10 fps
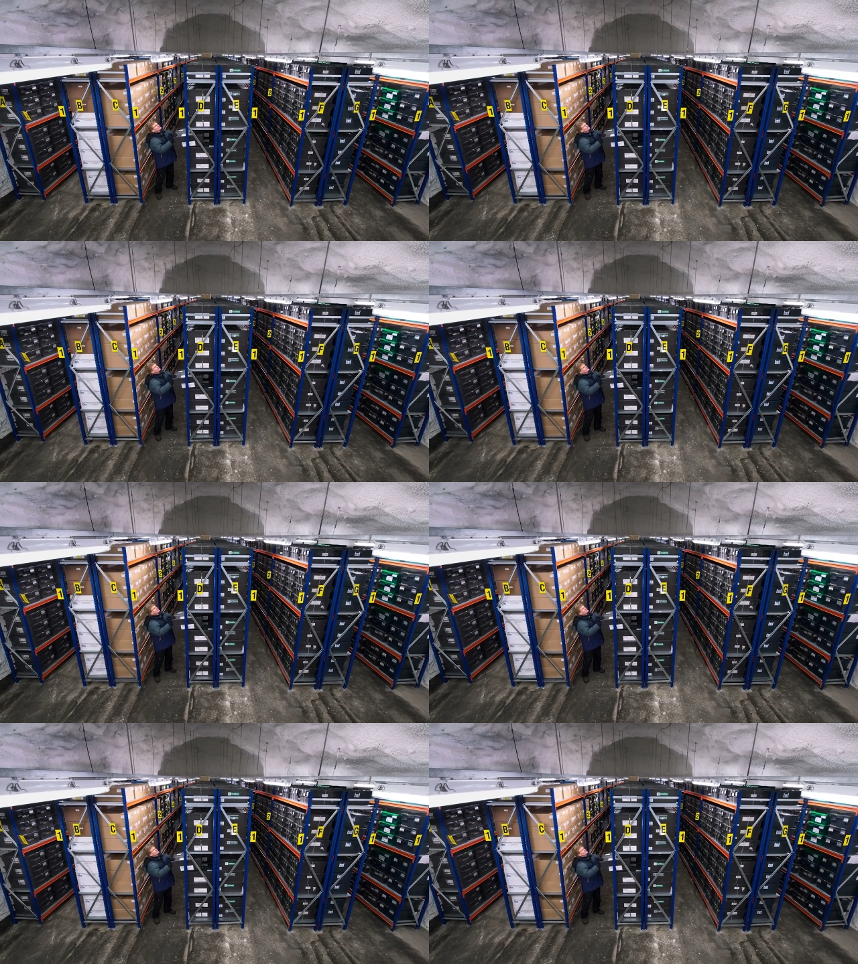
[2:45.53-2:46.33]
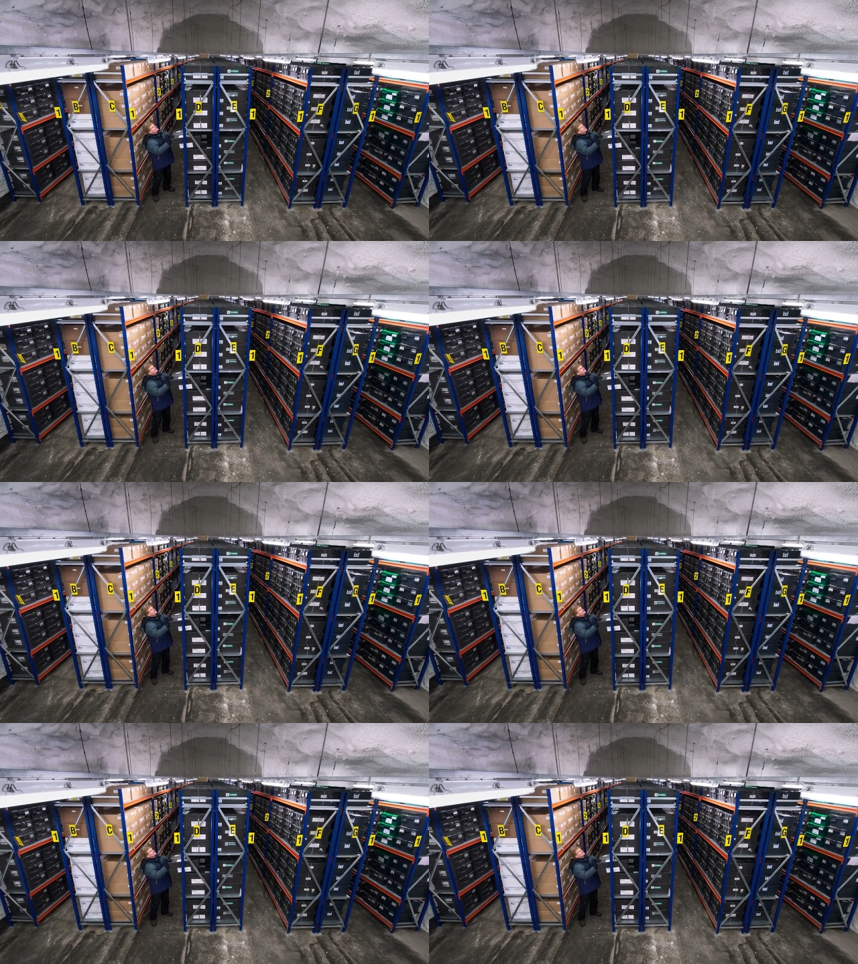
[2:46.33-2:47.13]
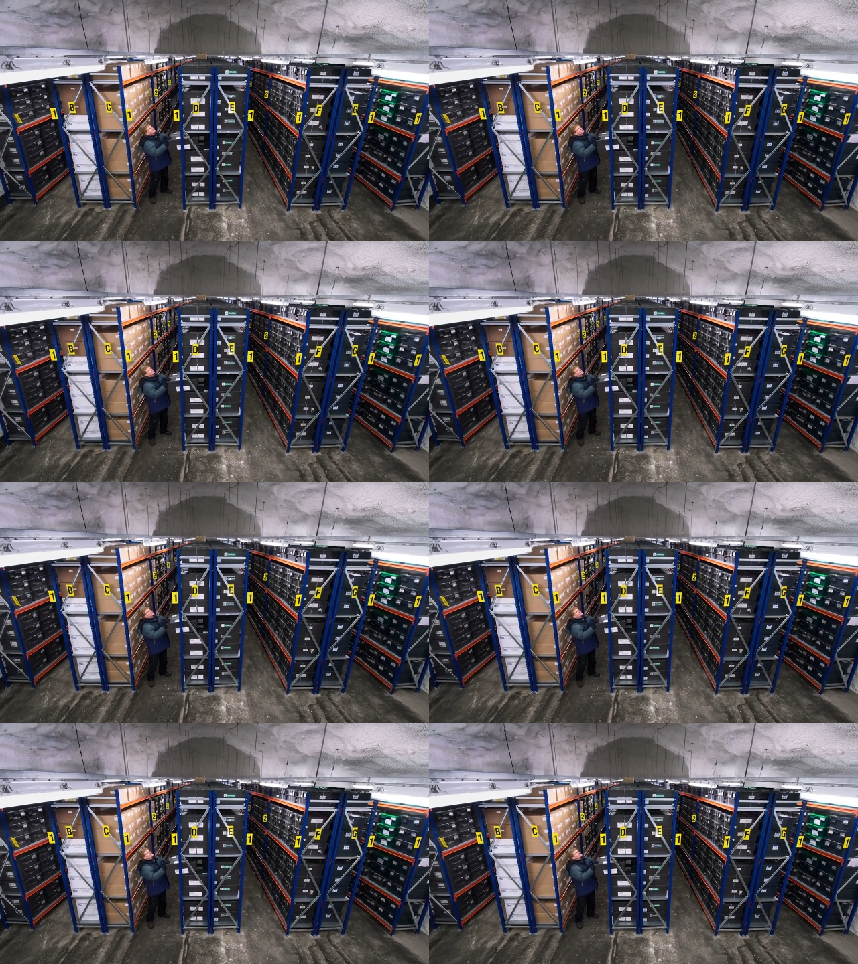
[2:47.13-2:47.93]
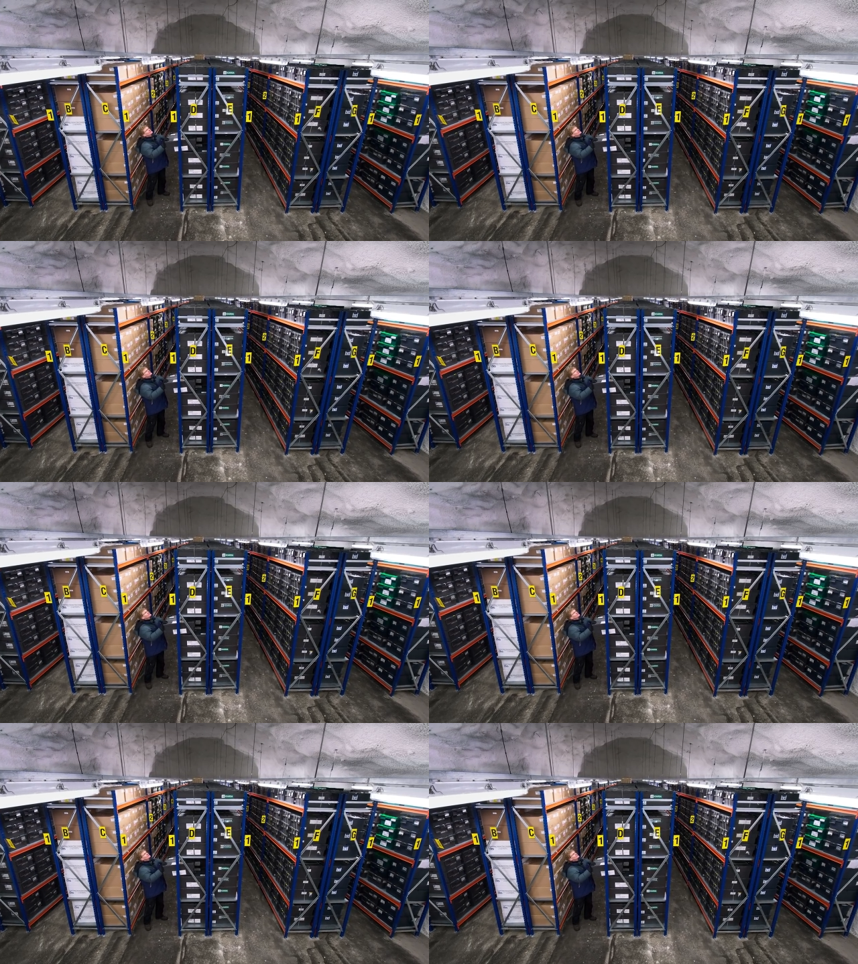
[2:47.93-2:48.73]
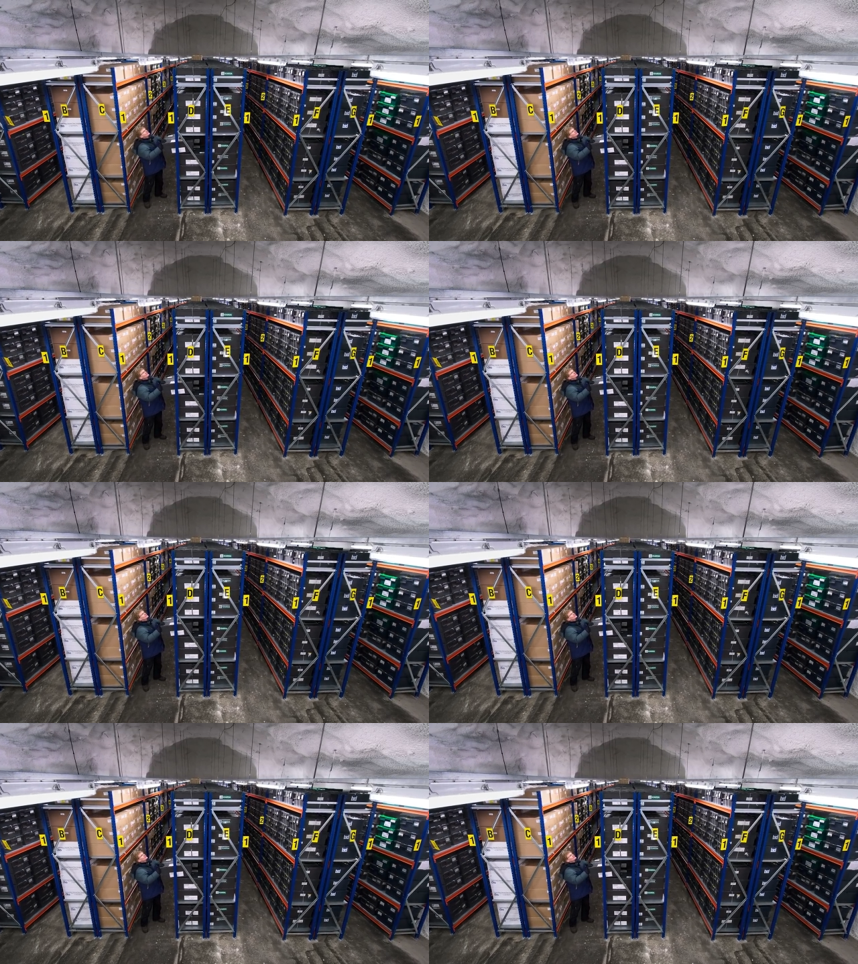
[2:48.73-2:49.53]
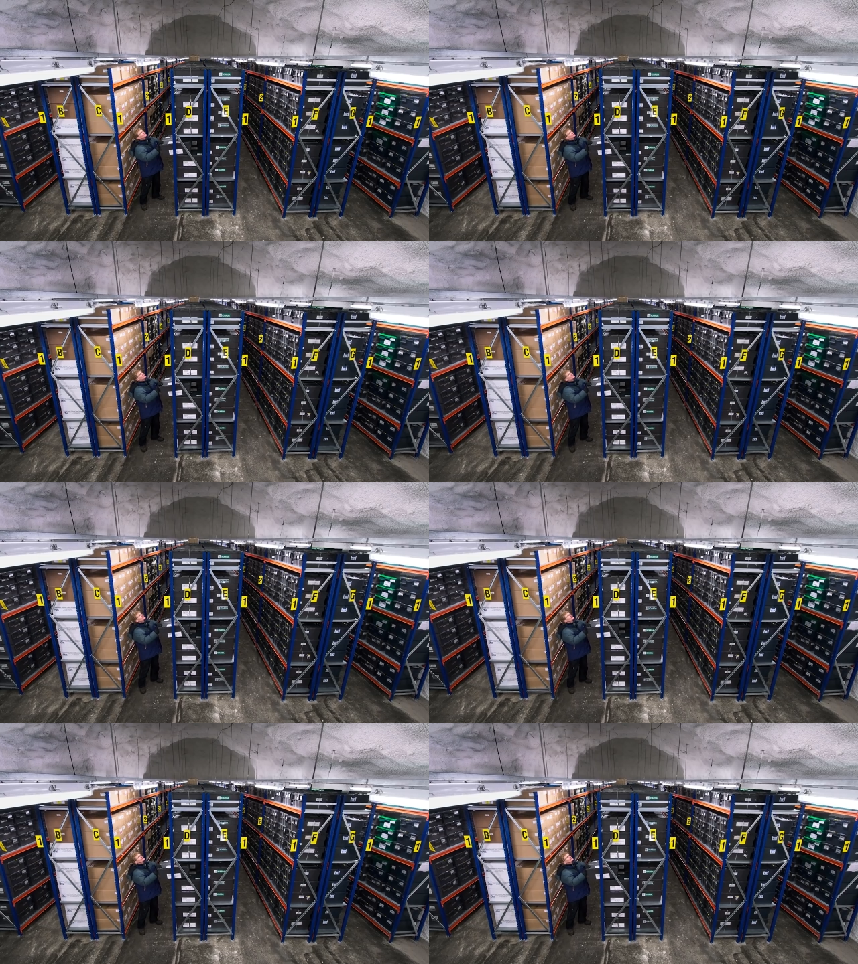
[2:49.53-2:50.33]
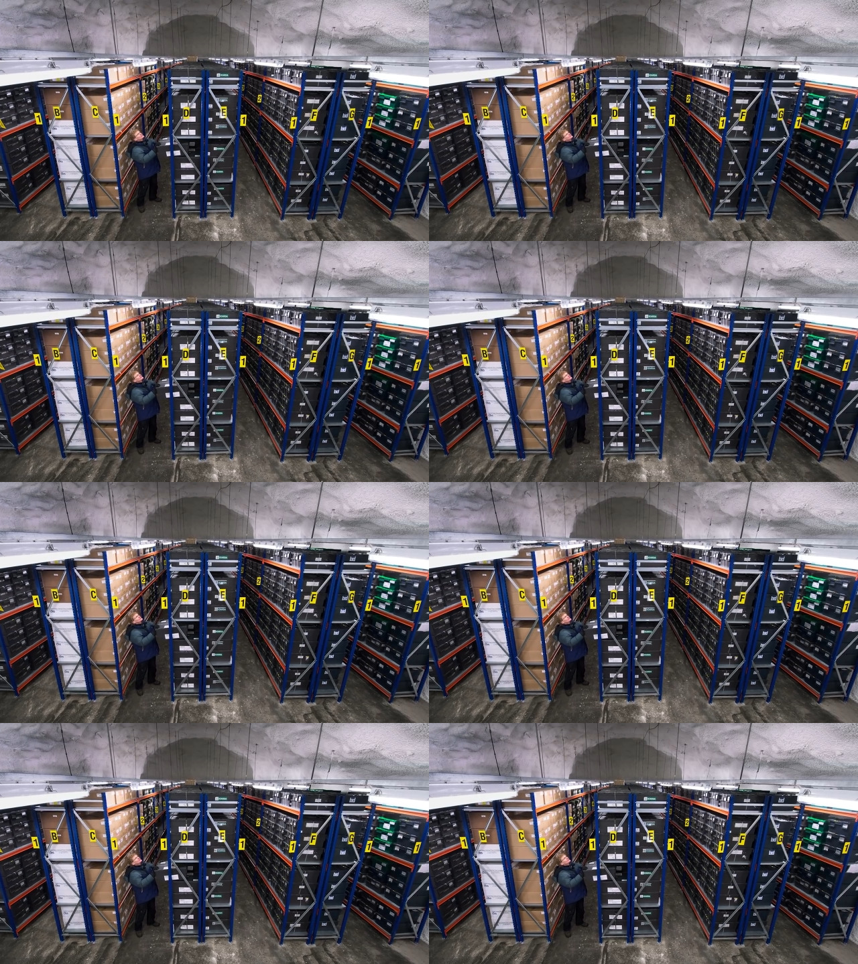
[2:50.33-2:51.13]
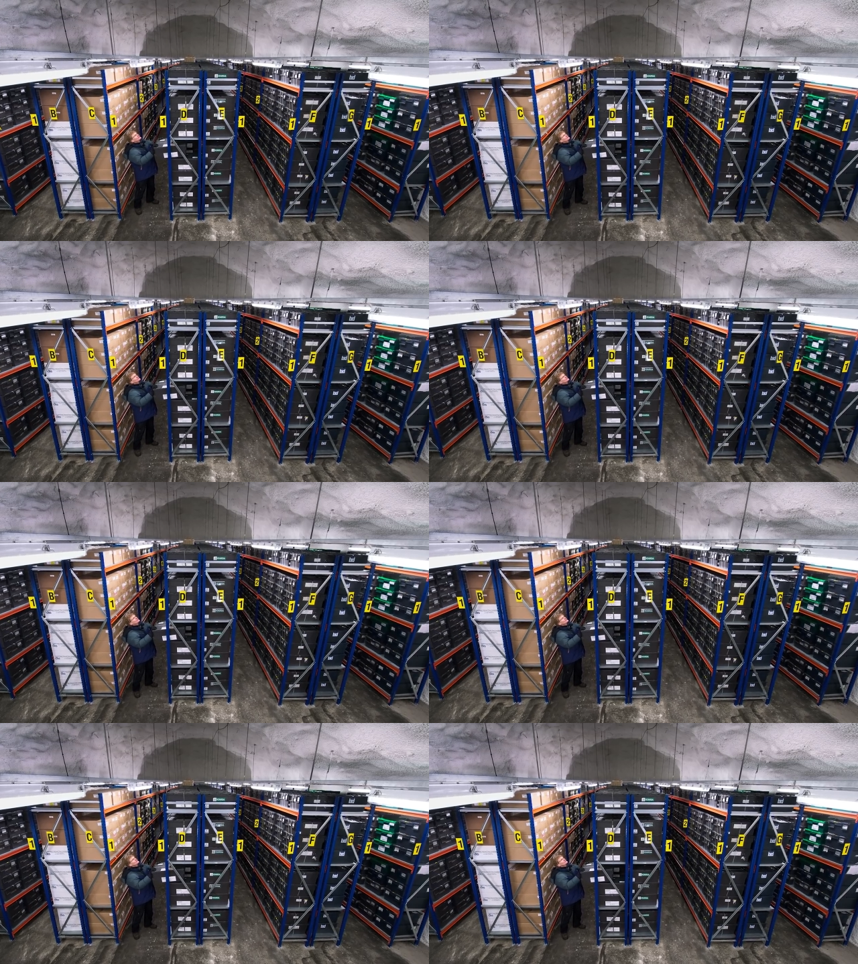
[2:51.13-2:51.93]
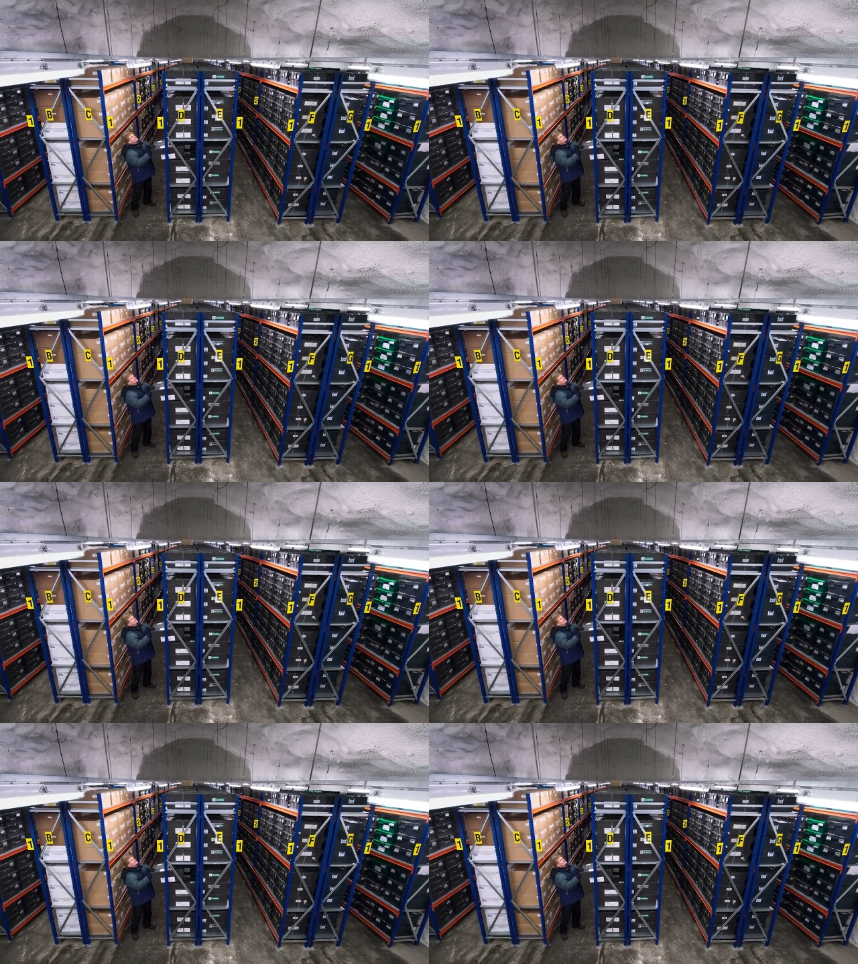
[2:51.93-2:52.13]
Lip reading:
Nobody's mouth can be seen.